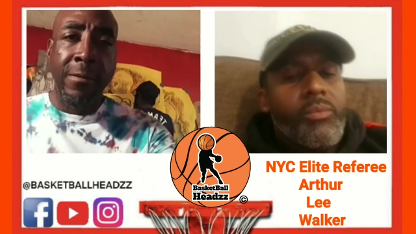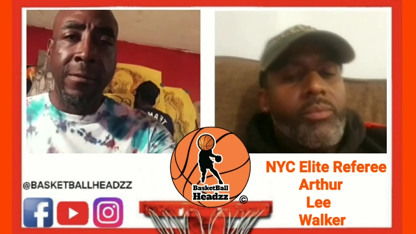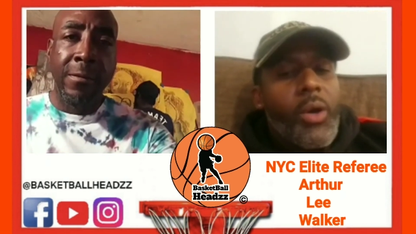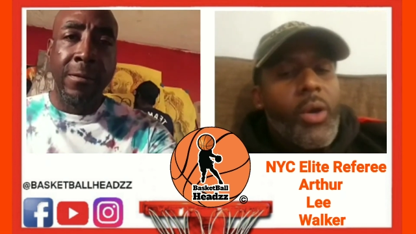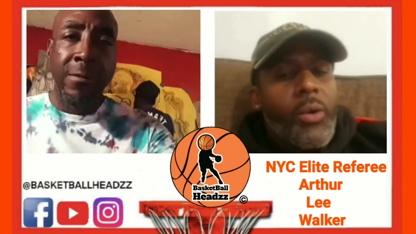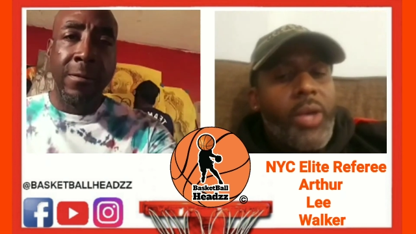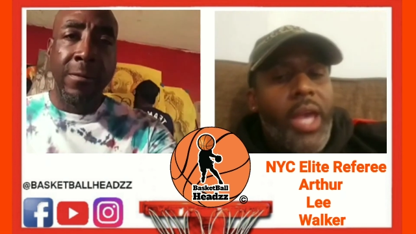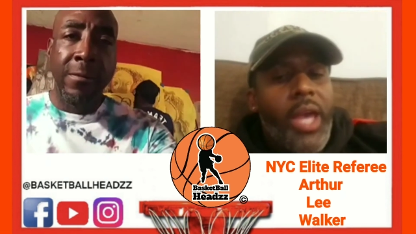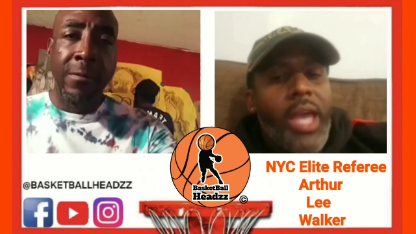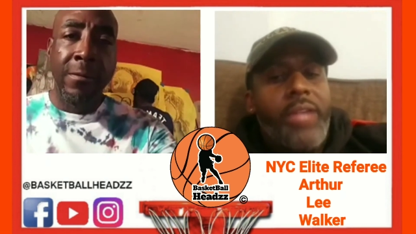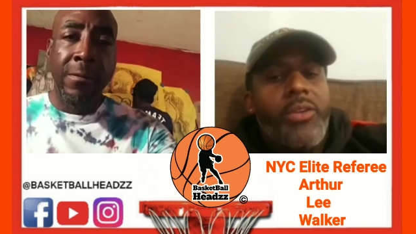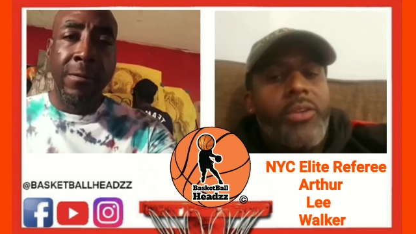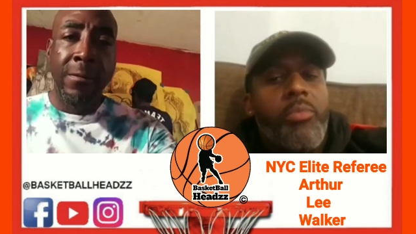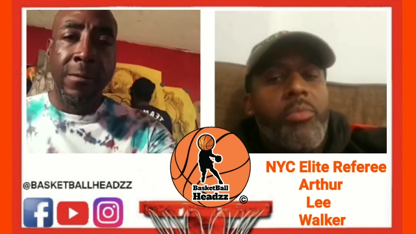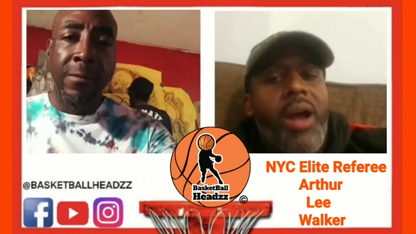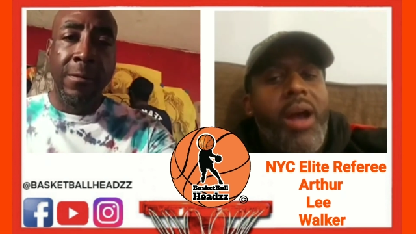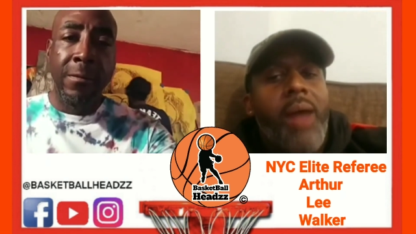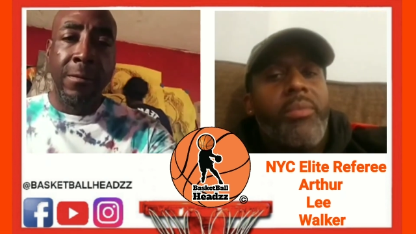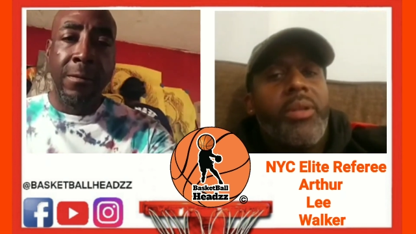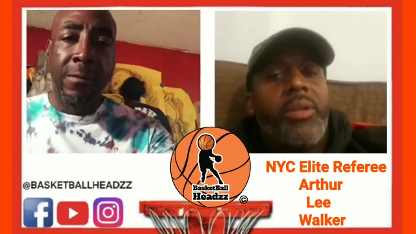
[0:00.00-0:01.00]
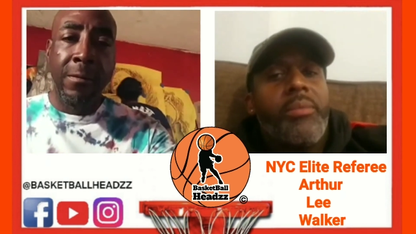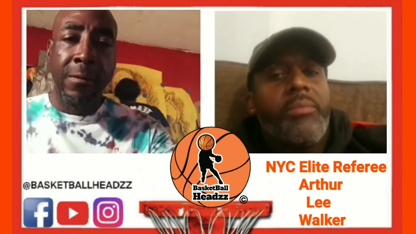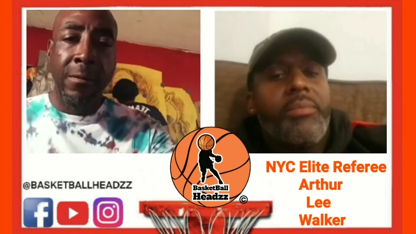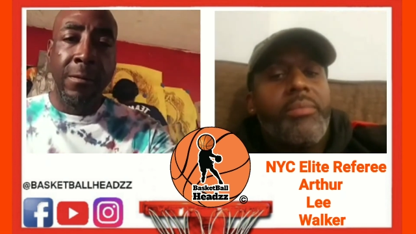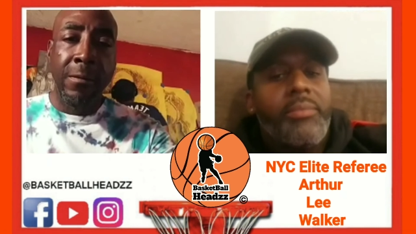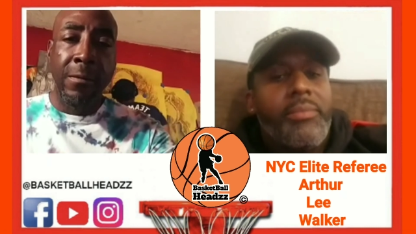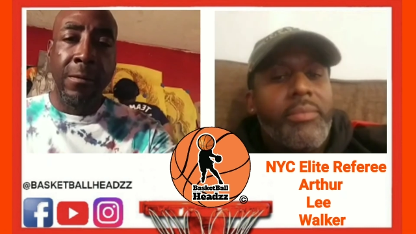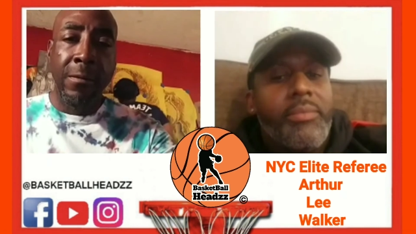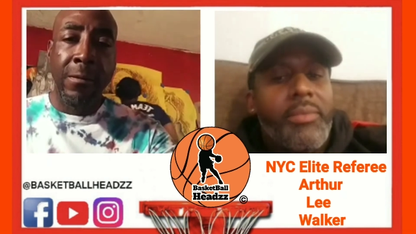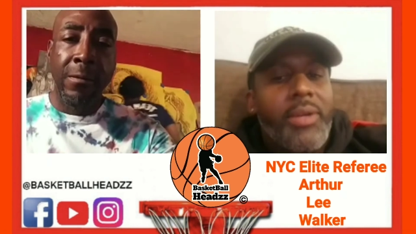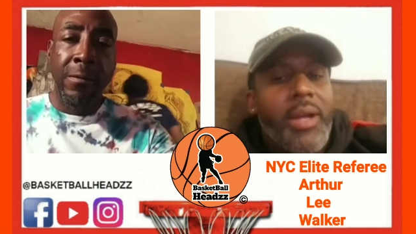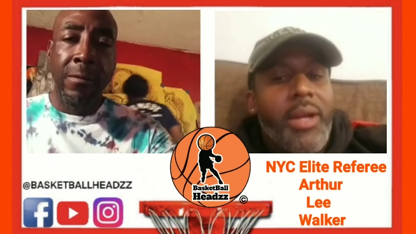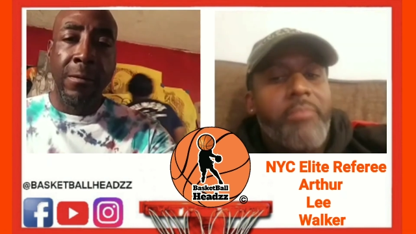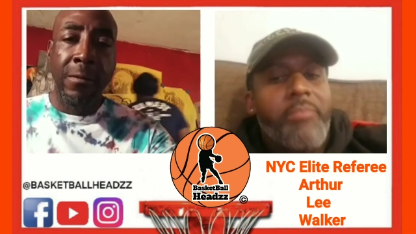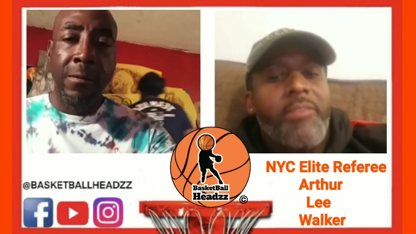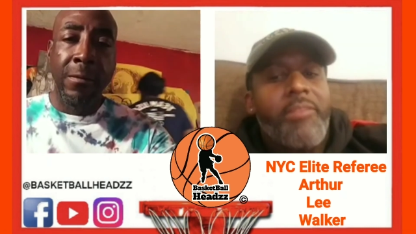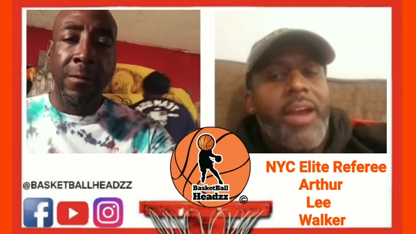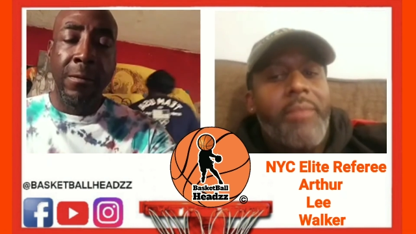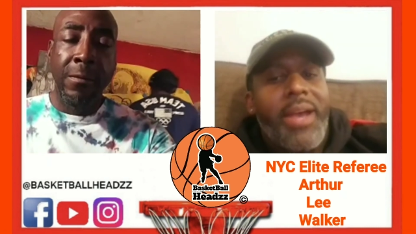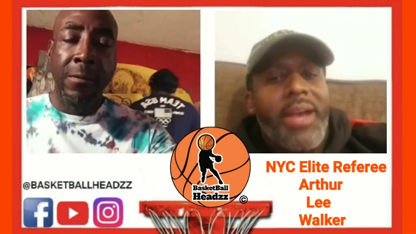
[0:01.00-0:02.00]
Speaker 1: Okay, no problem.
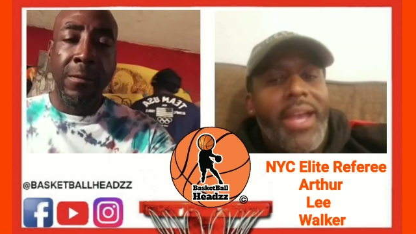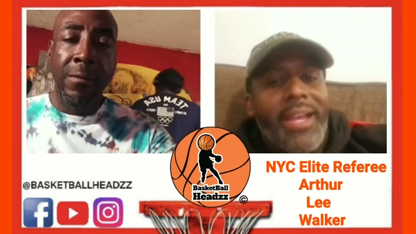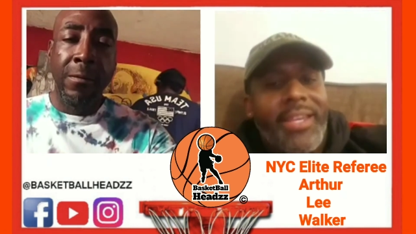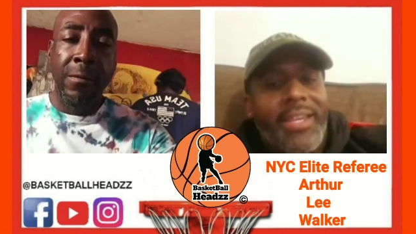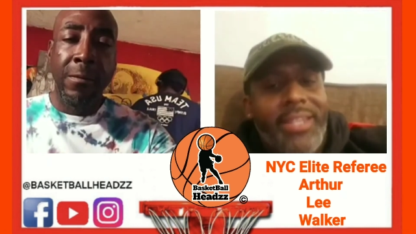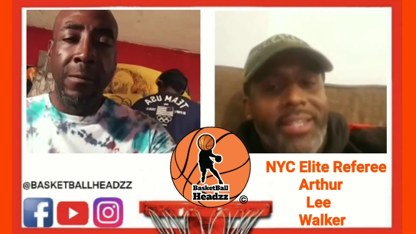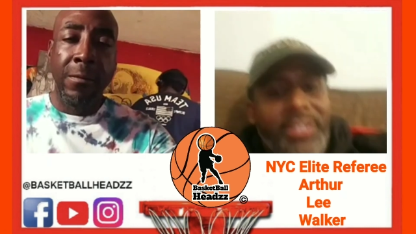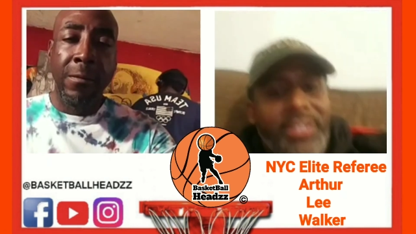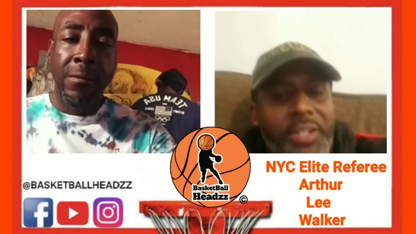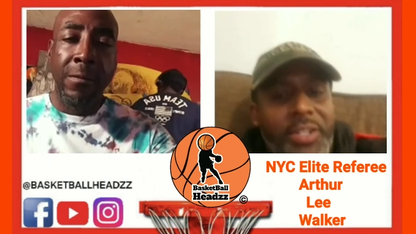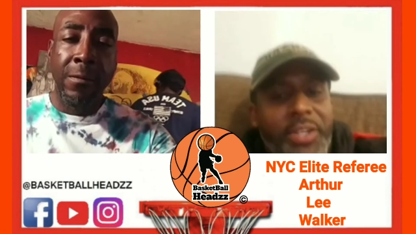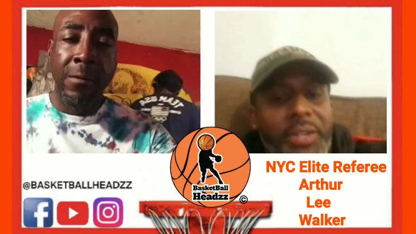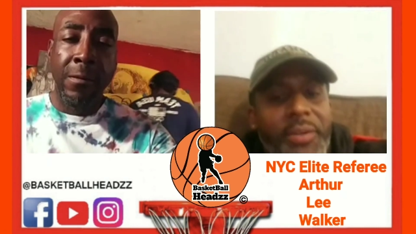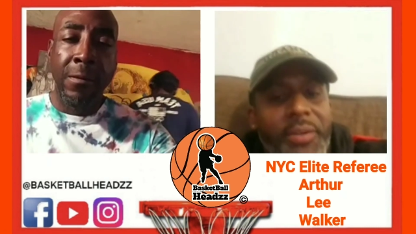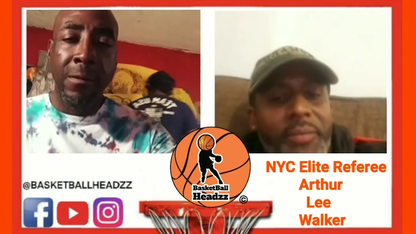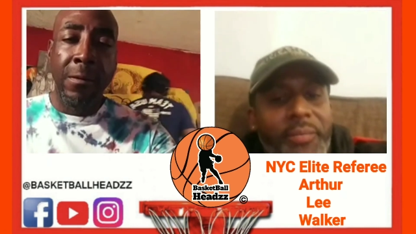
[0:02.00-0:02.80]
Come right back. Yes, sir.